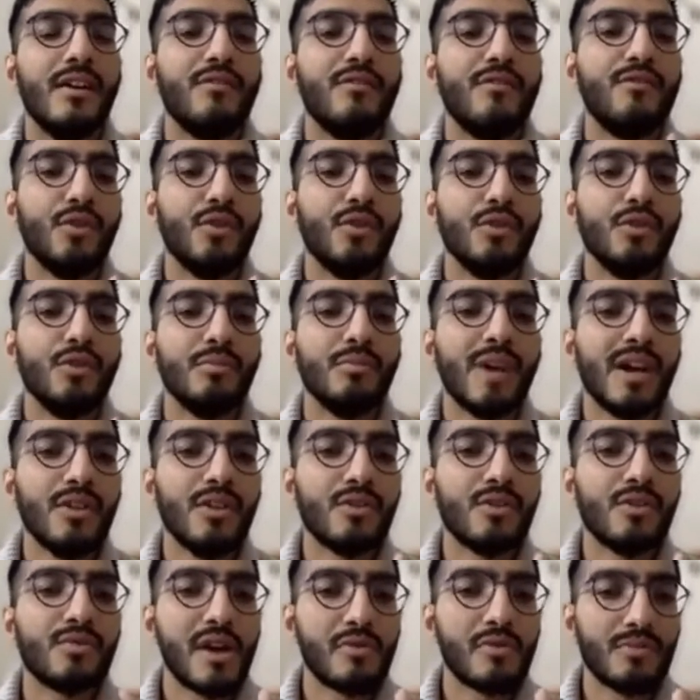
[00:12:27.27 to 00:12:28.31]
full mouth,
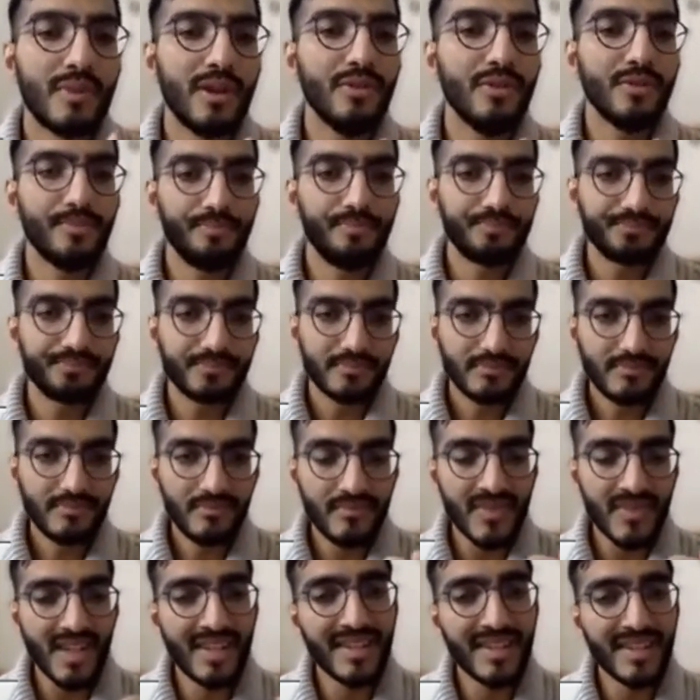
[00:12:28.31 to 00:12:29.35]
round mouth.
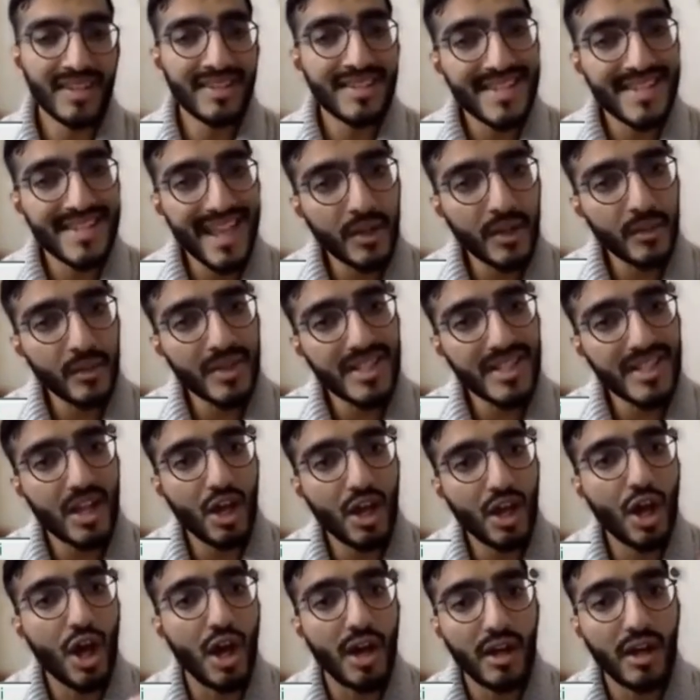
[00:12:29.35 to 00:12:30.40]
And then the second one is
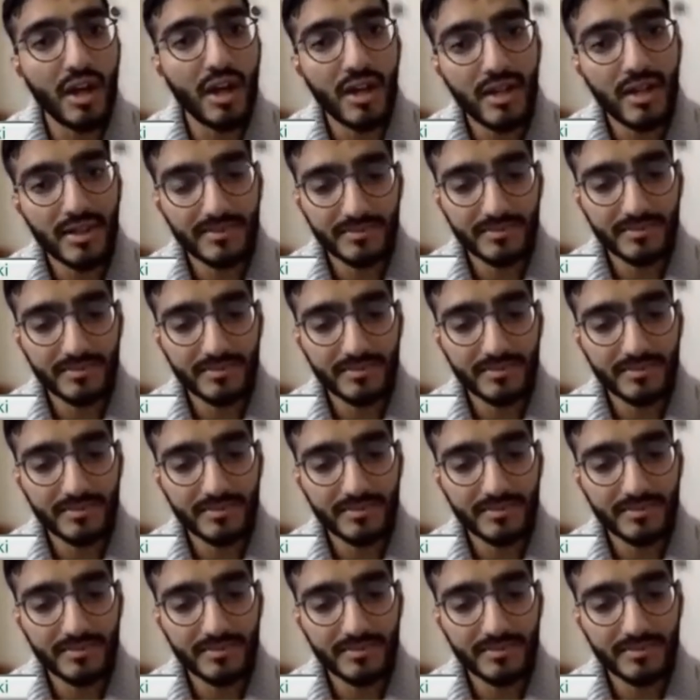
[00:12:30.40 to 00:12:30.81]
kha.